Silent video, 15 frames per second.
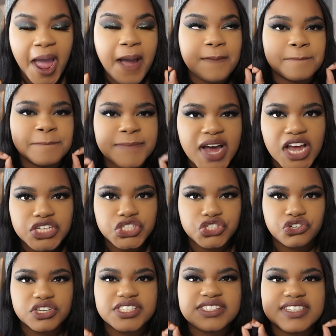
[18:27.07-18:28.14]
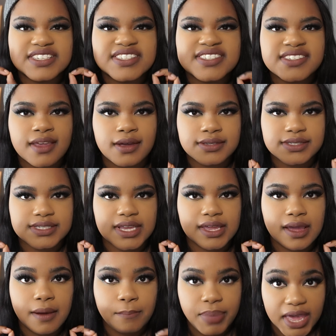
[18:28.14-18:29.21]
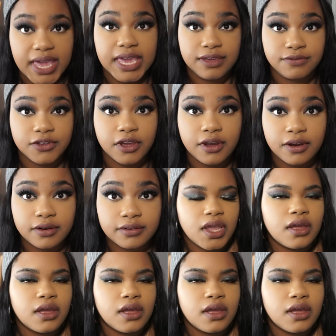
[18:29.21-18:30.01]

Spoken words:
Monstrous, disgusting behavior.